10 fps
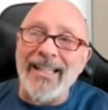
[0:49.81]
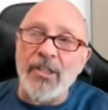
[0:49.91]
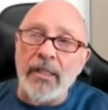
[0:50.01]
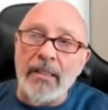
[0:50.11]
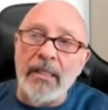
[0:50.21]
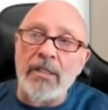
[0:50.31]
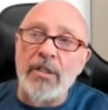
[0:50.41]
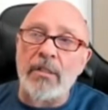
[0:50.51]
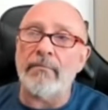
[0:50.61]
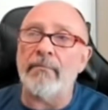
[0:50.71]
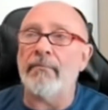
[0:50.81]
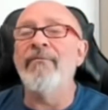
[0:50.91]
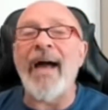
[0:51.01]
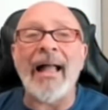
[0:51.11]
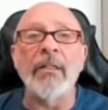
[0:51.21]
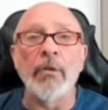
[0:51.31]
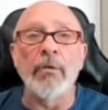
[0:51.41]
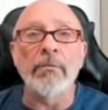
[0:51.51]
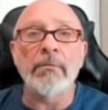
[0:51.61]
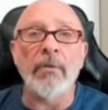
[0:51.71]
digit, each
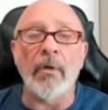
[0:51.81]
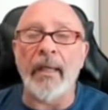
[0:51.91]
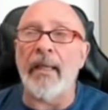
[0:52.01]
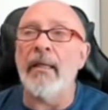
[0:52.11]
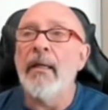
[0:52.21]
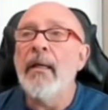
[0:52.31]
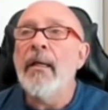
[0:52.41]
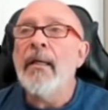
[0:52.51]
value, okay,